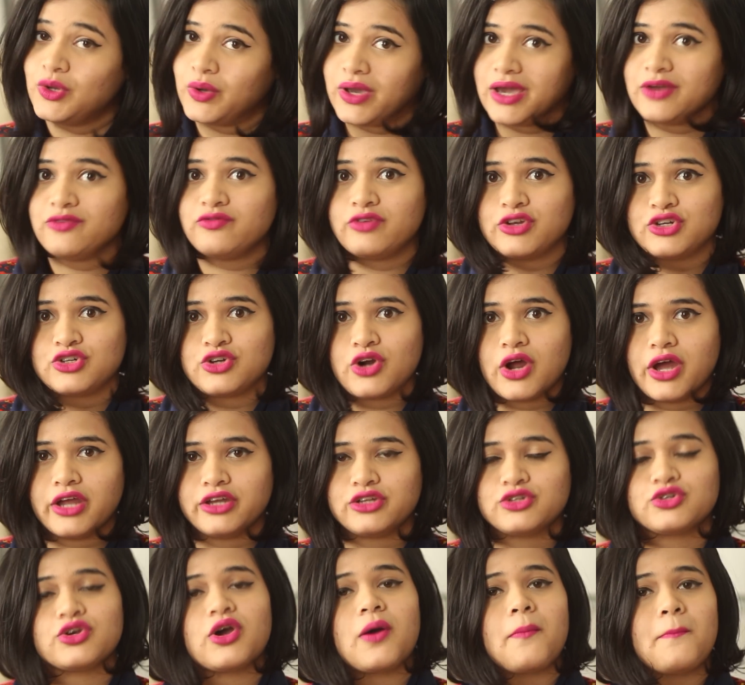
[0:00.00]
You can withdraw
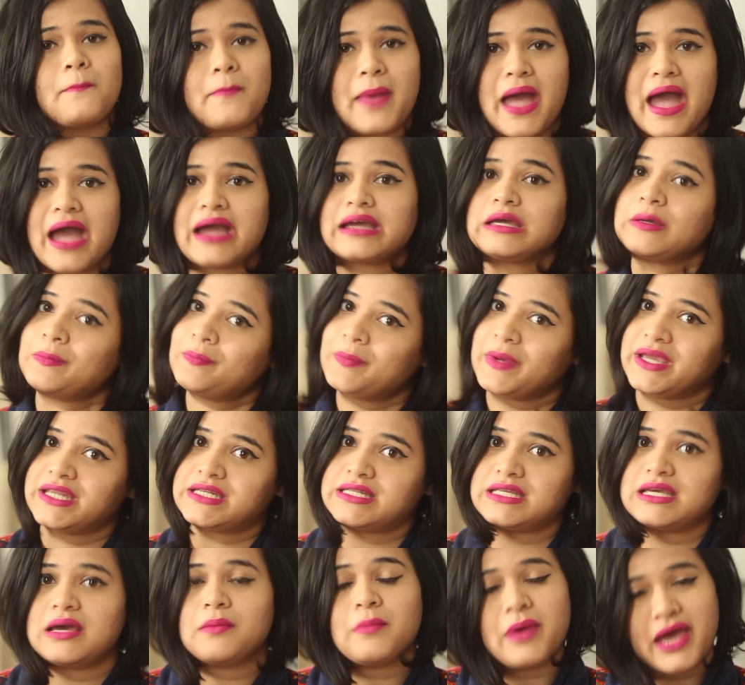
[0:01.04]
it to your bank,
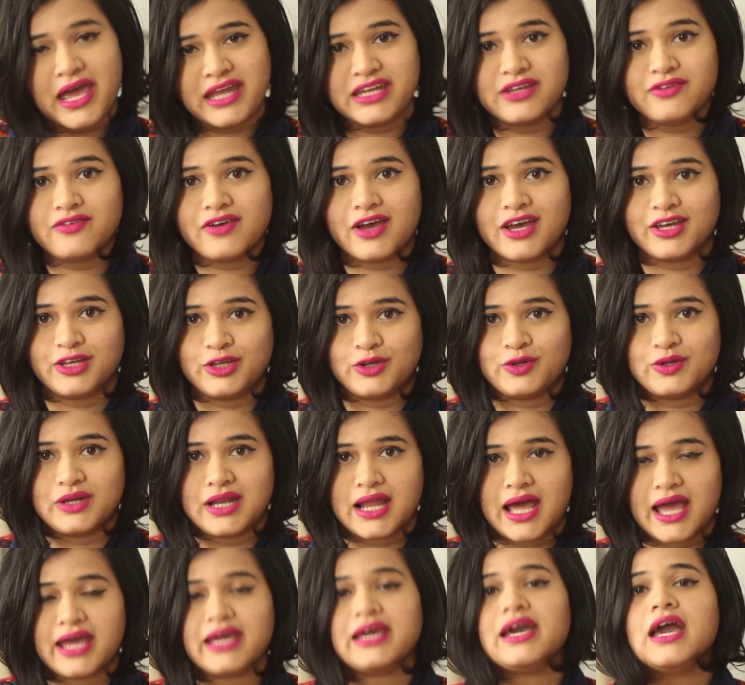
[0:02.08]
Paytm, anywhere
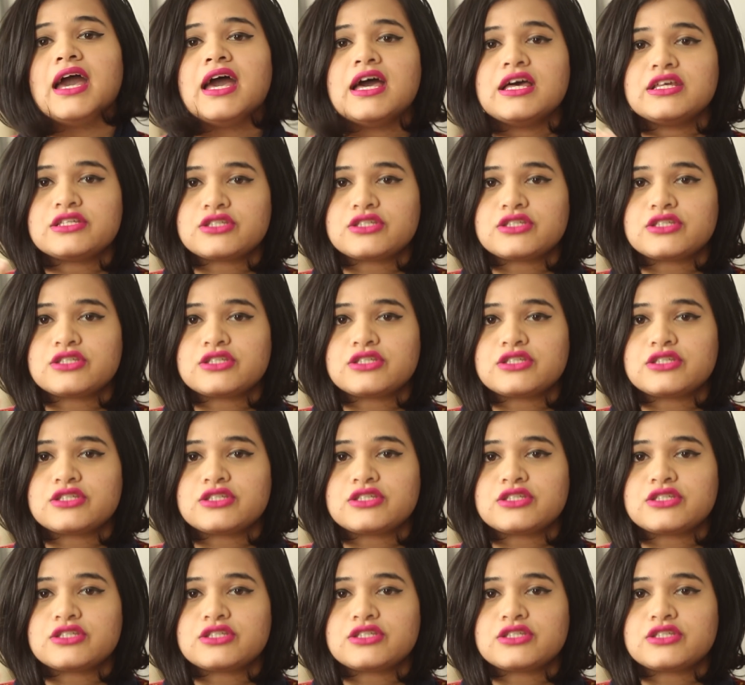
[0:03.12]
you like.